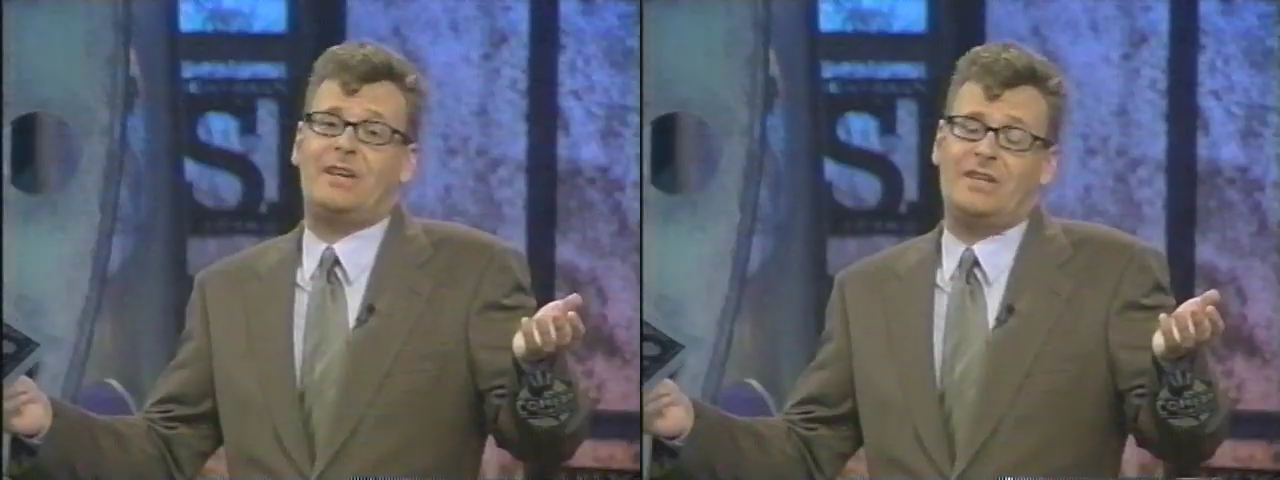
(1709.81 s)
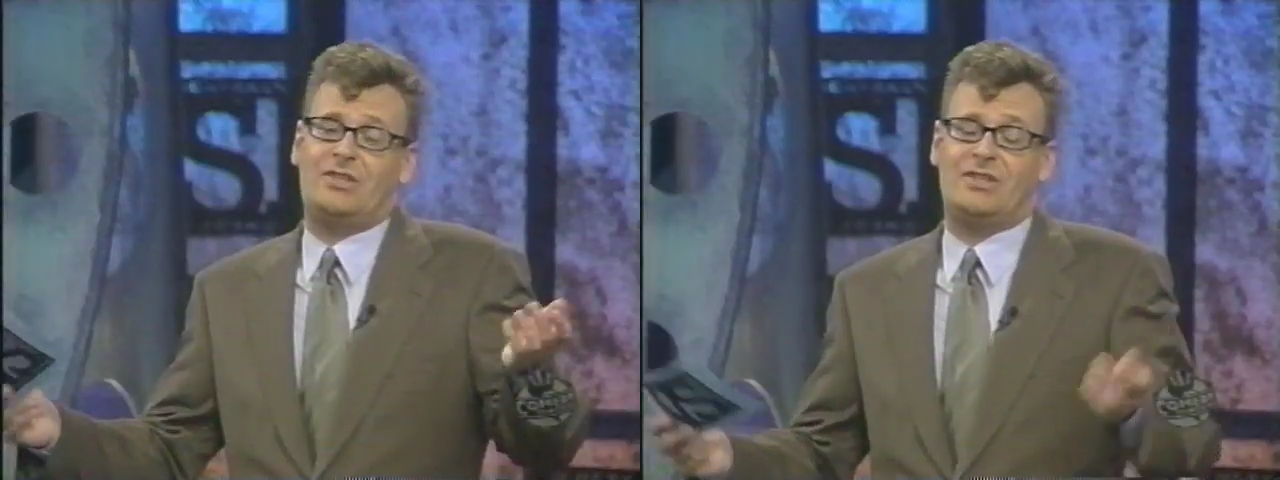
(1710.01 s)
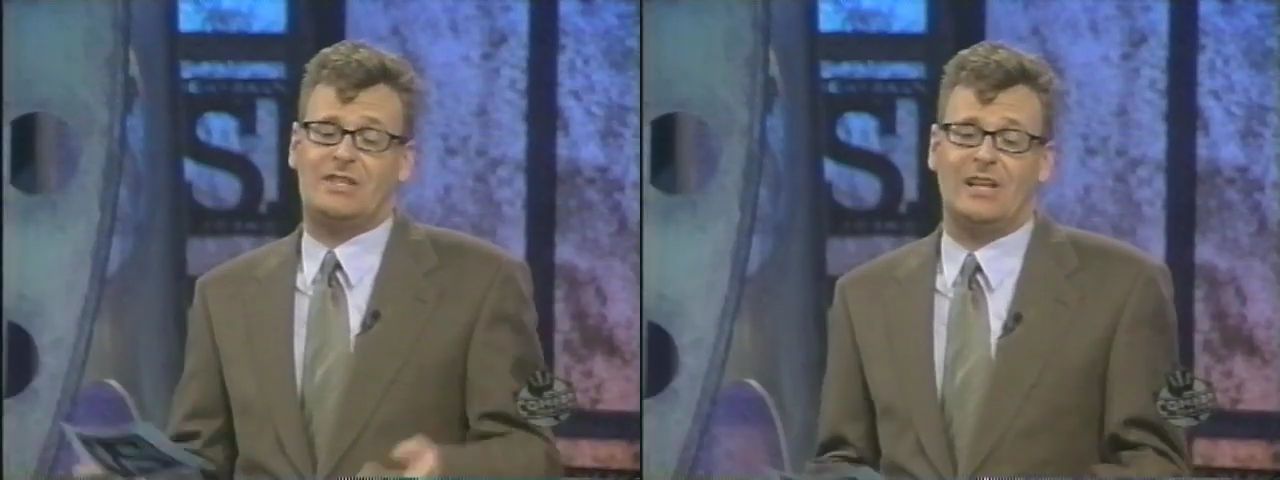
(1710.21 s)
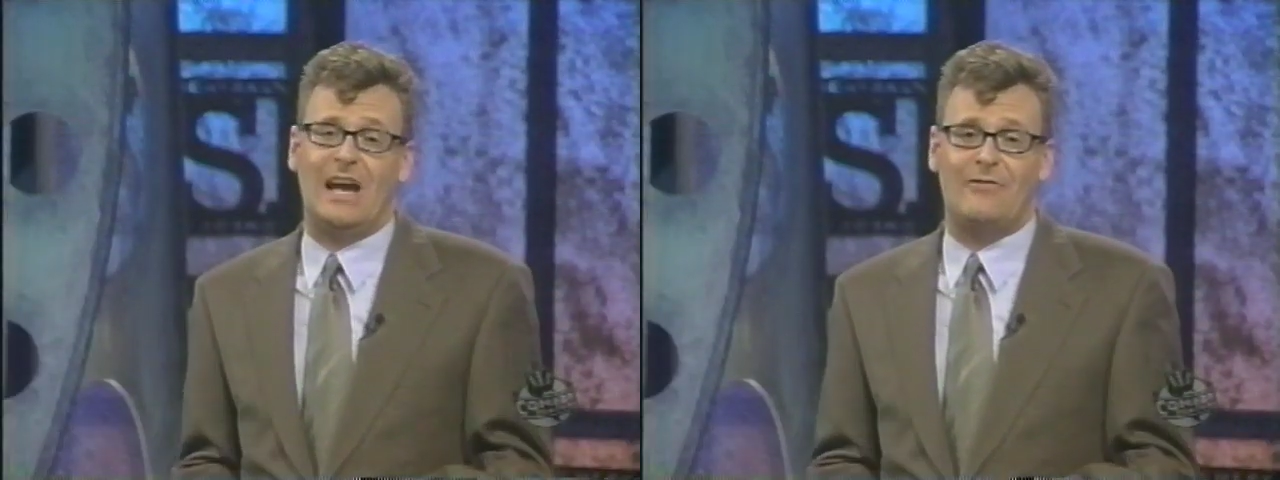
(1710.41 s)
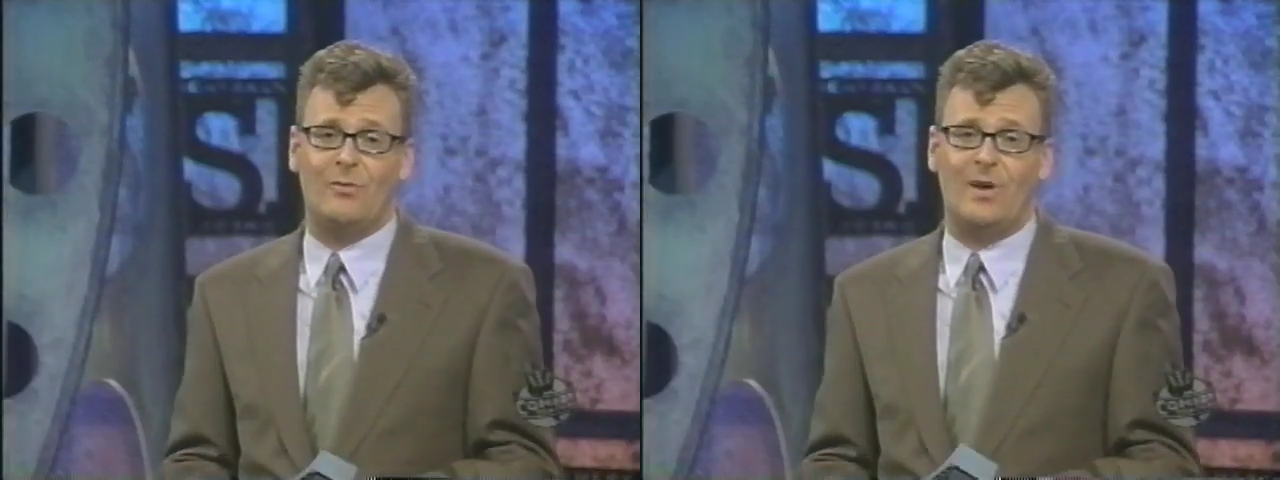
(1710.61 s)
because you still
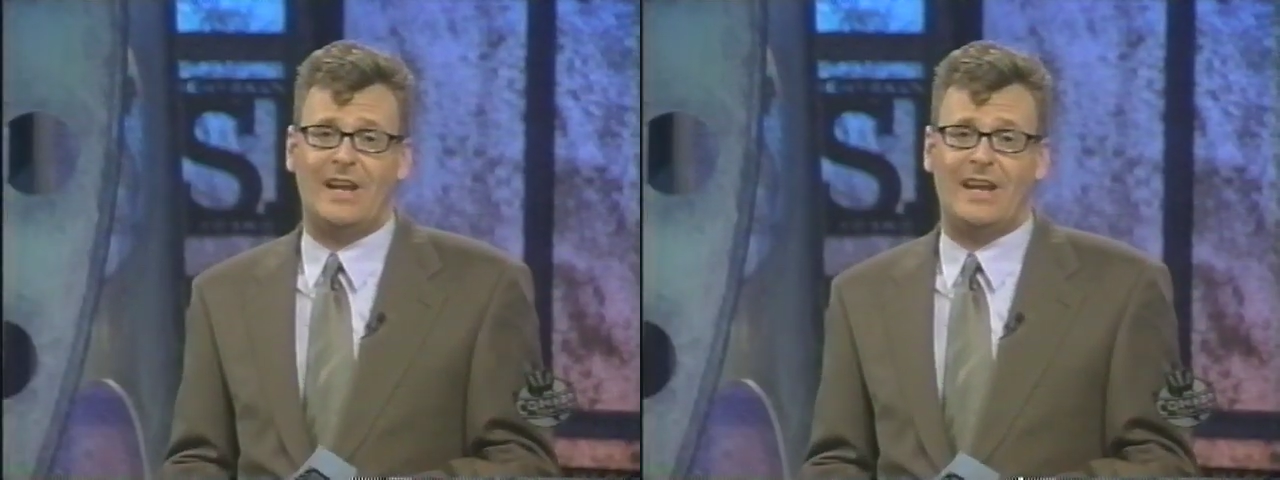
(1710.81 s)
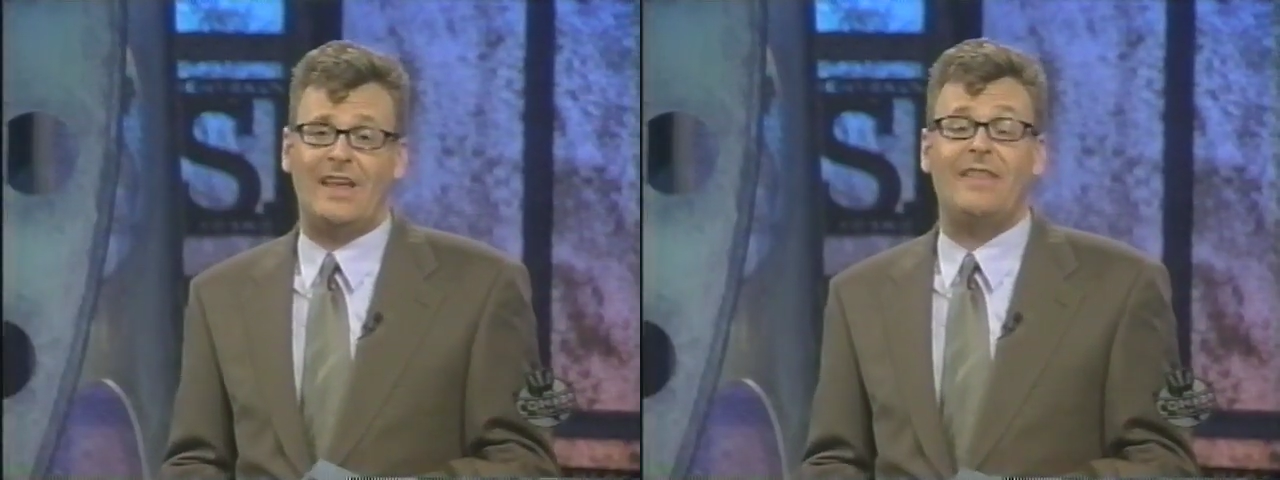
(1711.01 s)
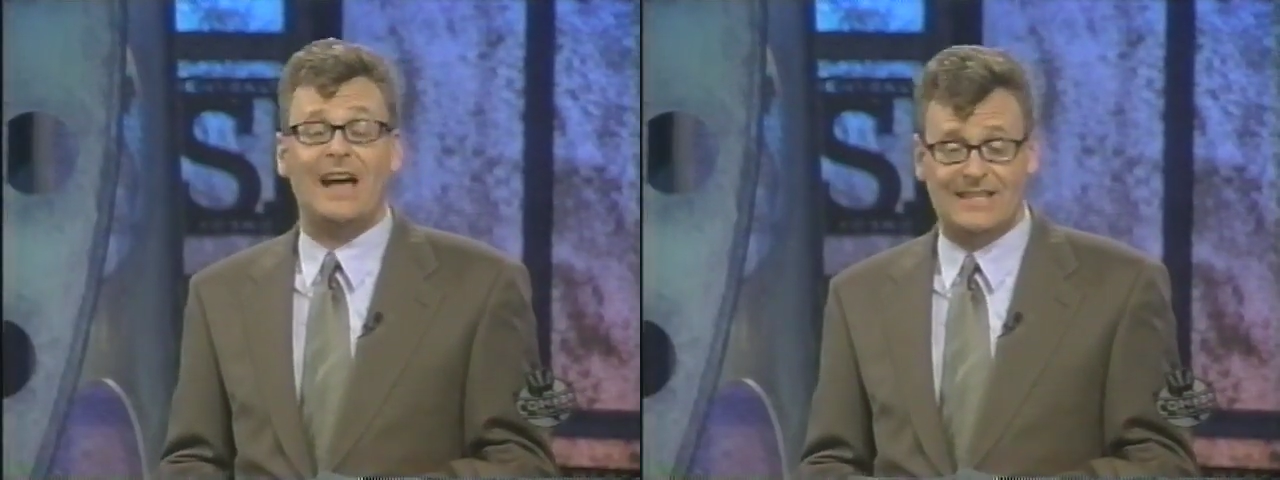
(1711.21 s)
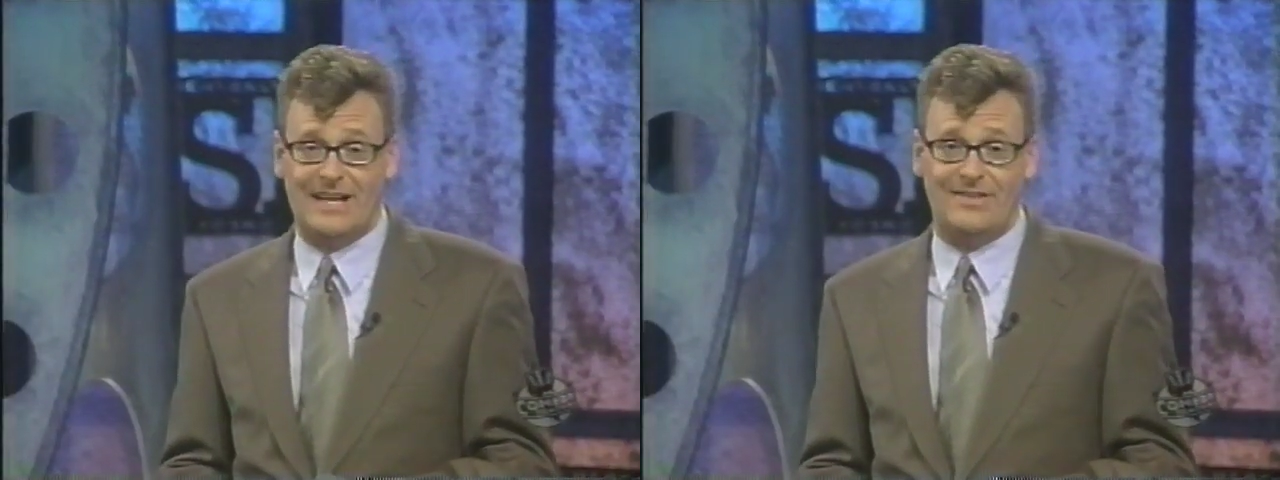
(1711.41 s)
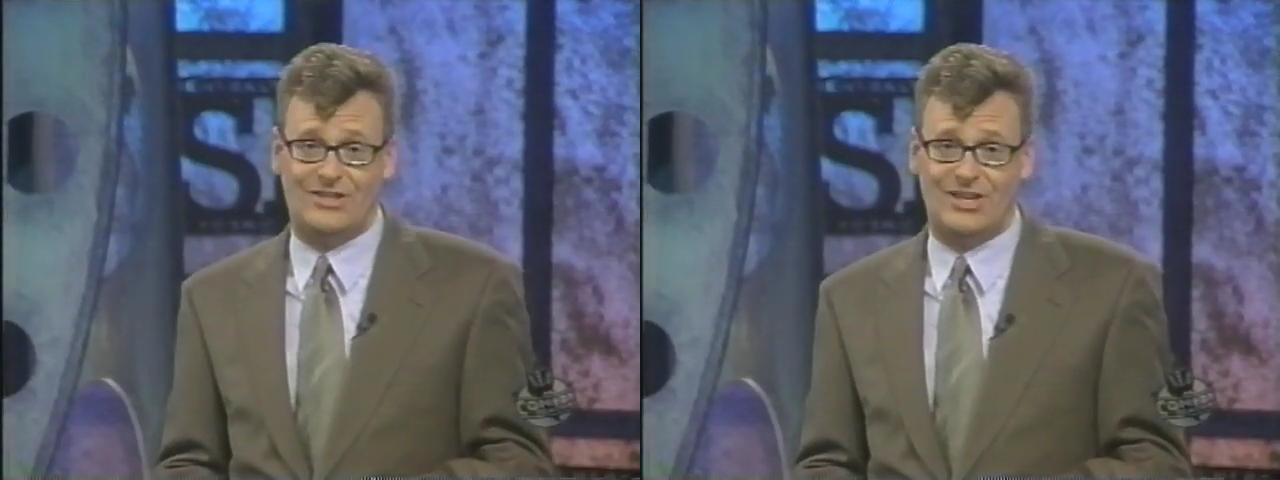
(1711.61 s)
have your money, and that's
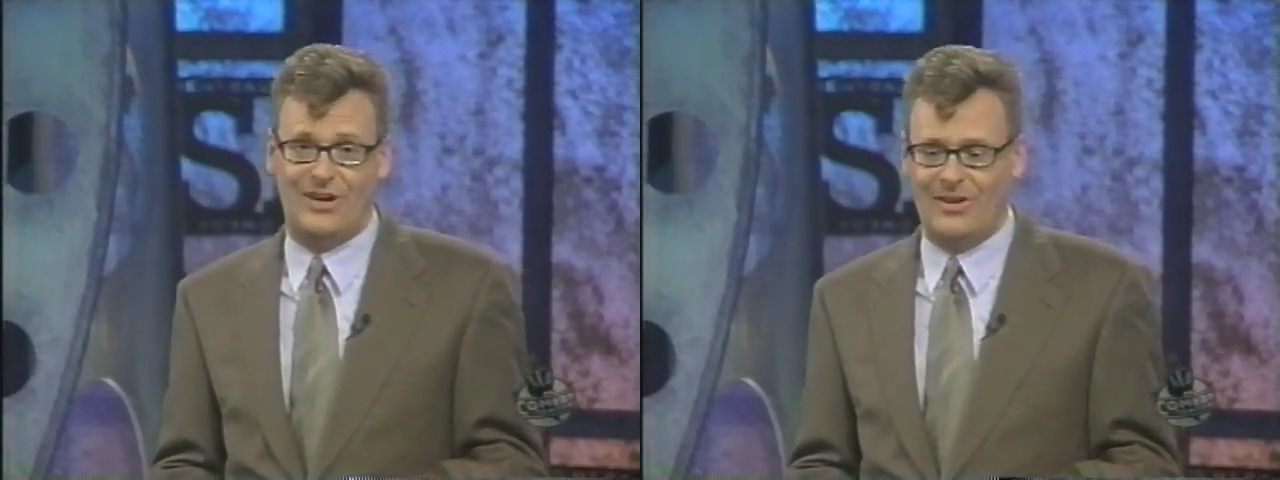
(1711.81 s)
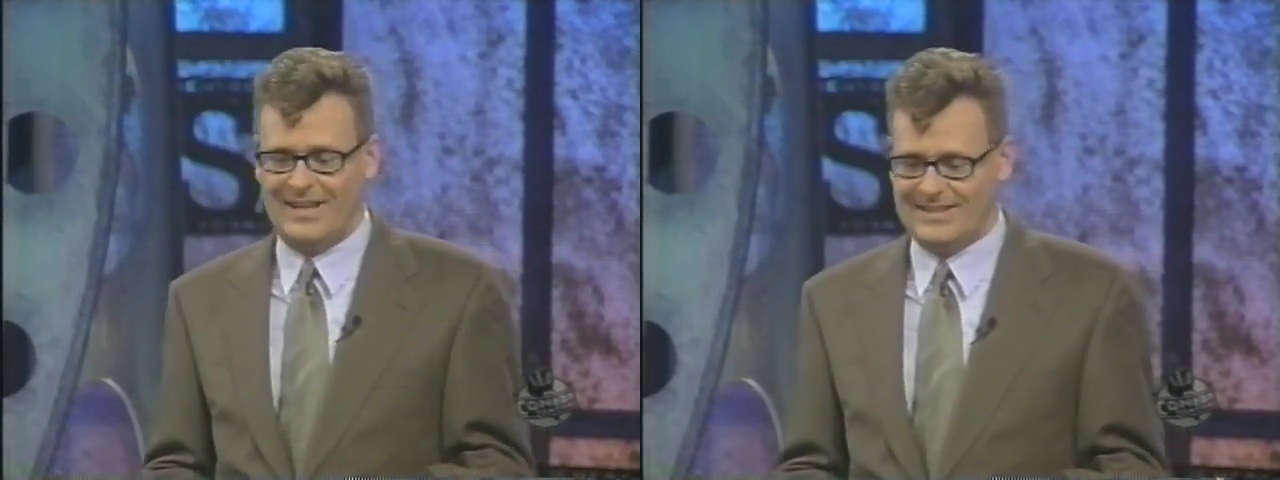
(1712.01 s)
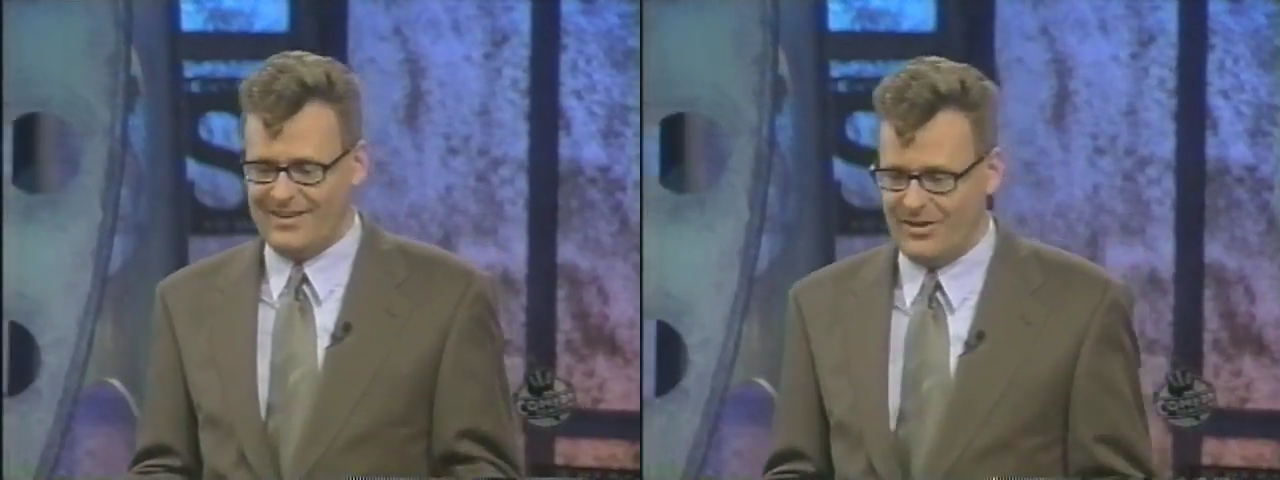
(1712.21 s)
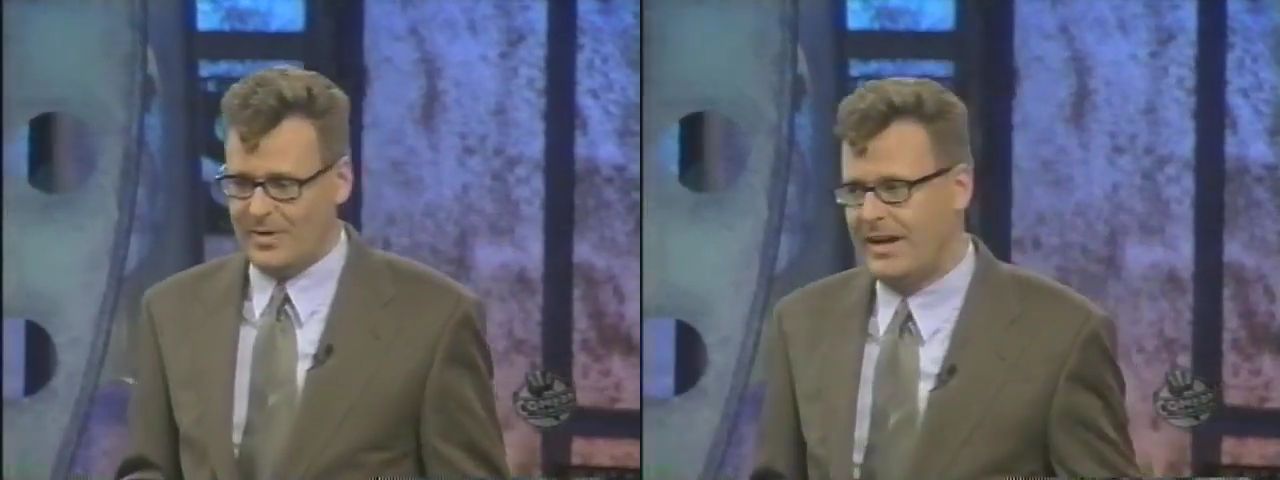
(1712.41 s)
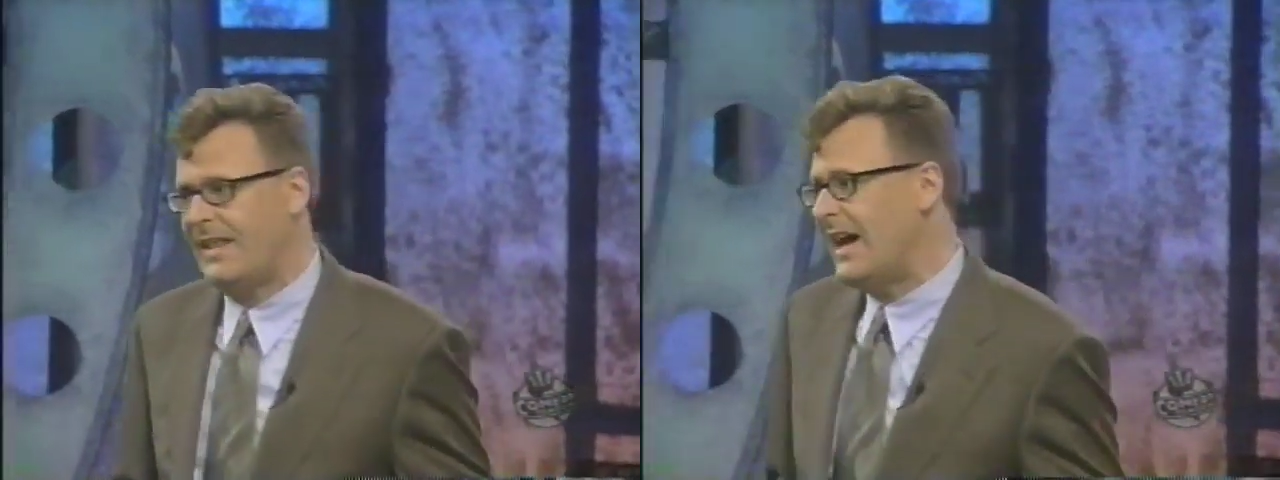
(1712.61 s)
how the show ends,
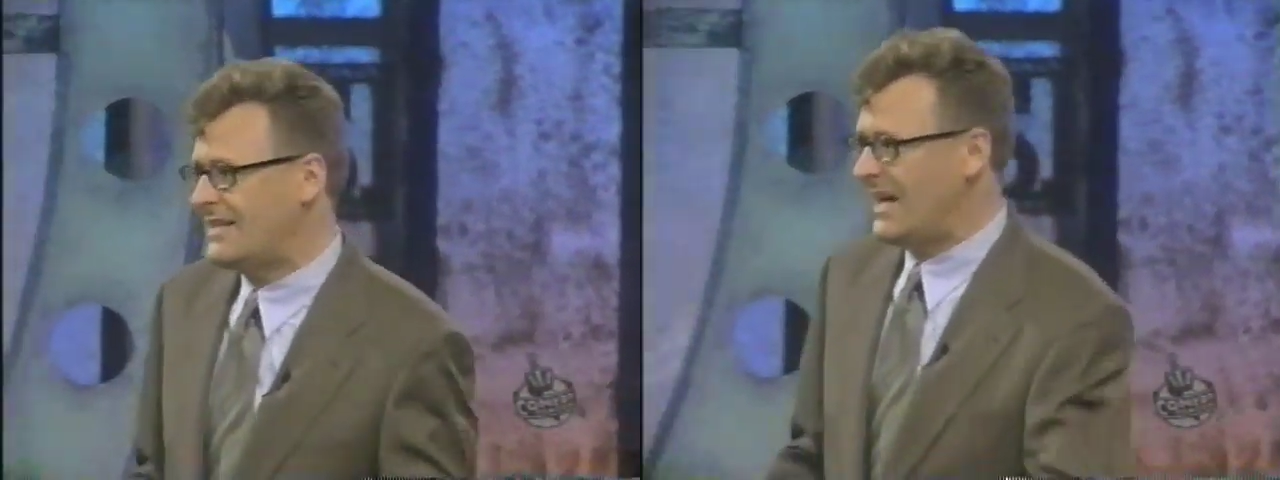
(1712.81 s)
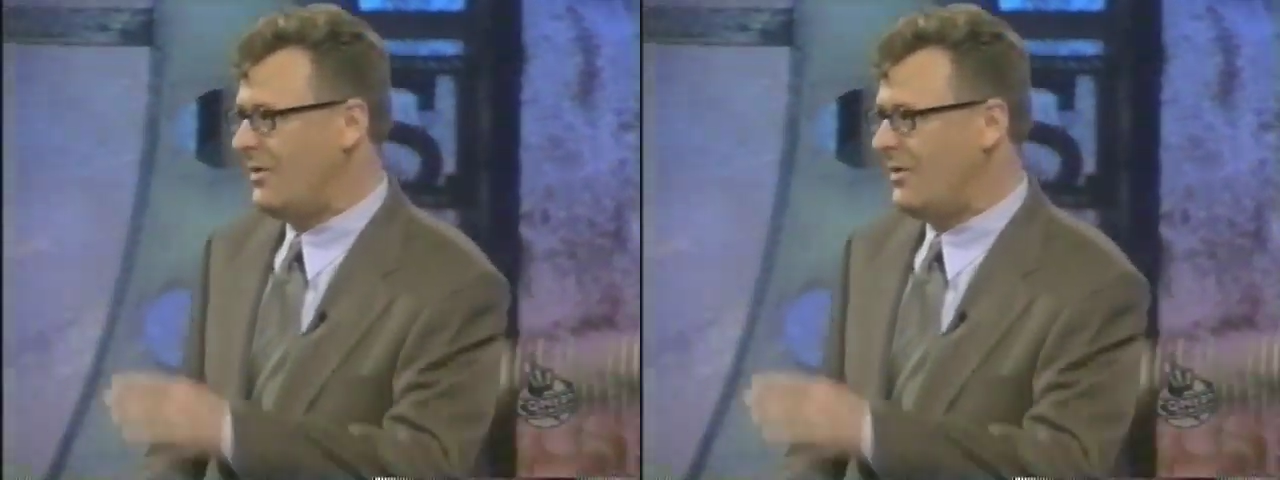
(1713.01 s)
everybody. That's